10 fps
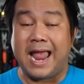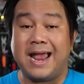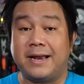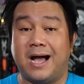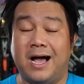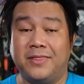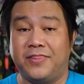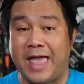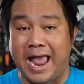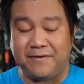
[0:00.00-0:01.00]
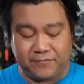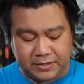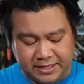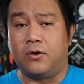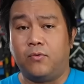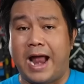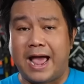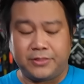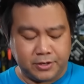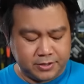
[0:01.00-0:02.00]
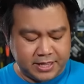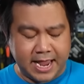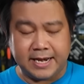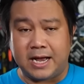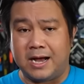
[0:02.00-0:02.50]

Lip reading: And thankfully, rather than